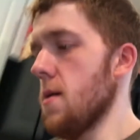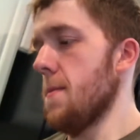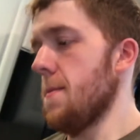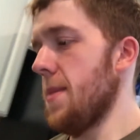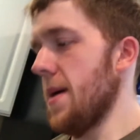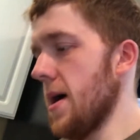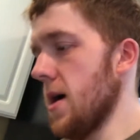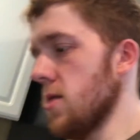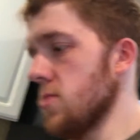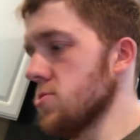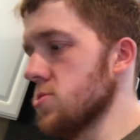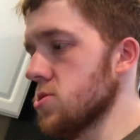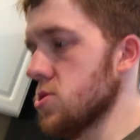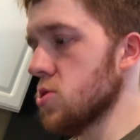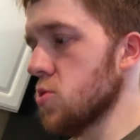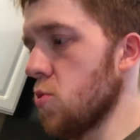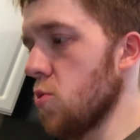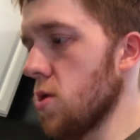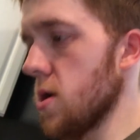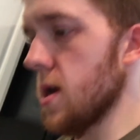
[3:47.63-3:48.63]
about
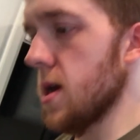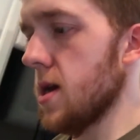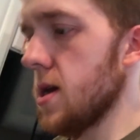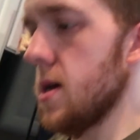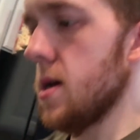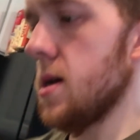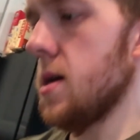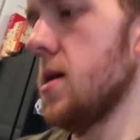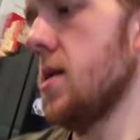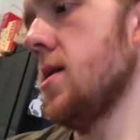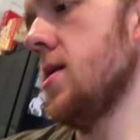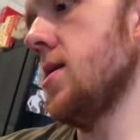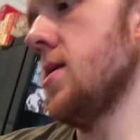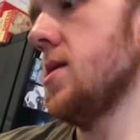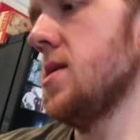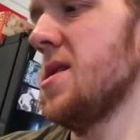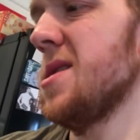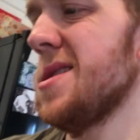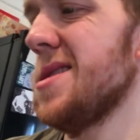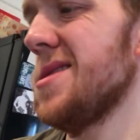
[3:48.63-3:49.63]

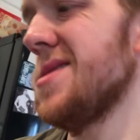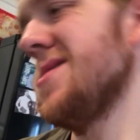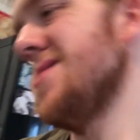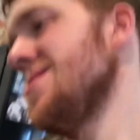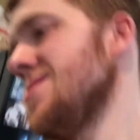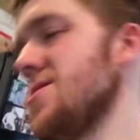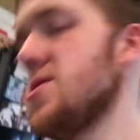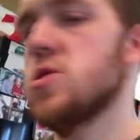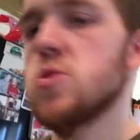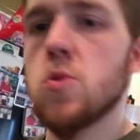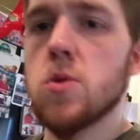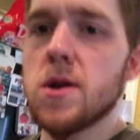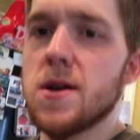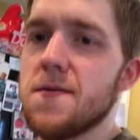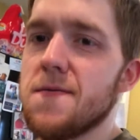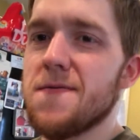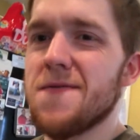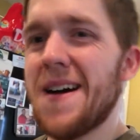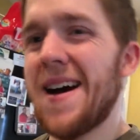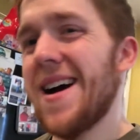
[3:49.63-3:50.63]

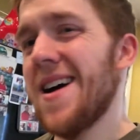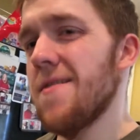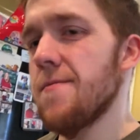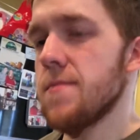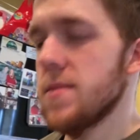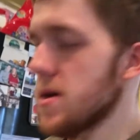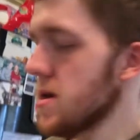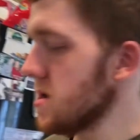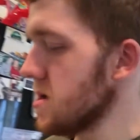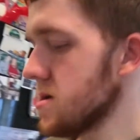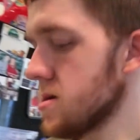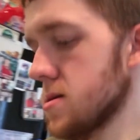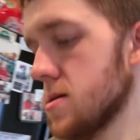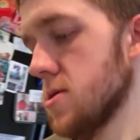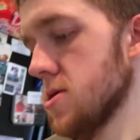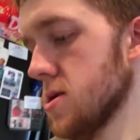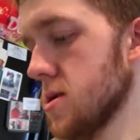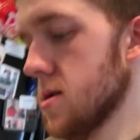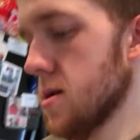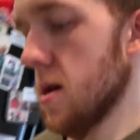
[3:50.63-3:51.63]
20-25 minutes.
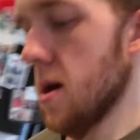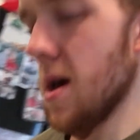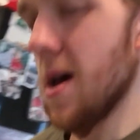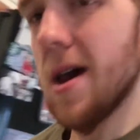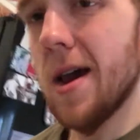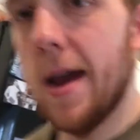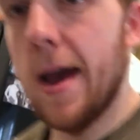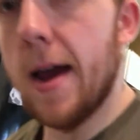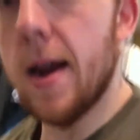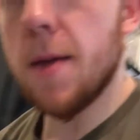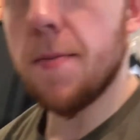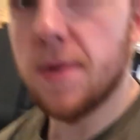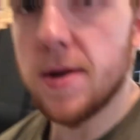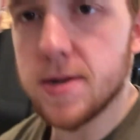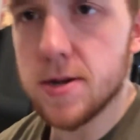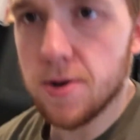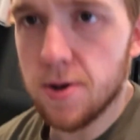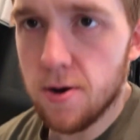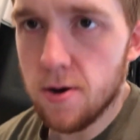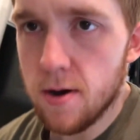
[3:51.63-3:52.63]
Just kind of
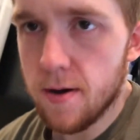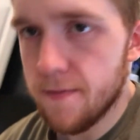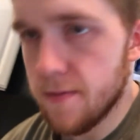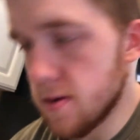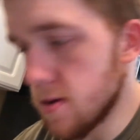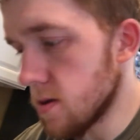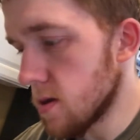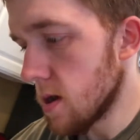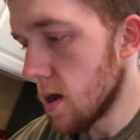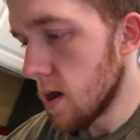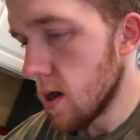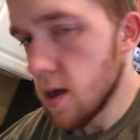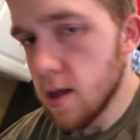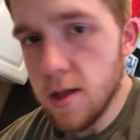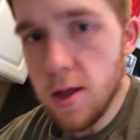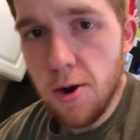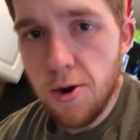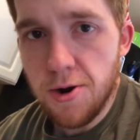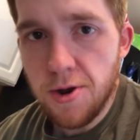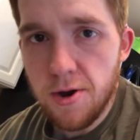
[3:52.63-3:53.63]
depends on your oven.
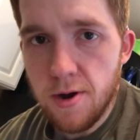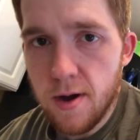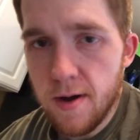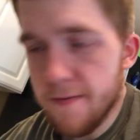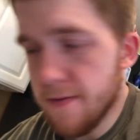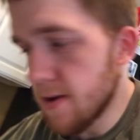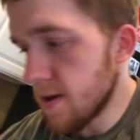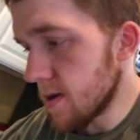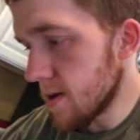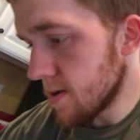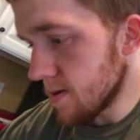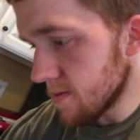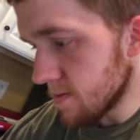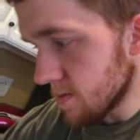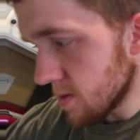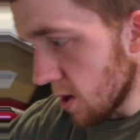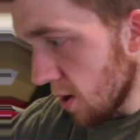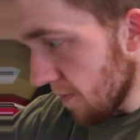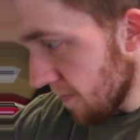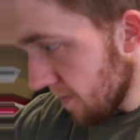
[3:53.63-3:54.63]
Learn your oven and go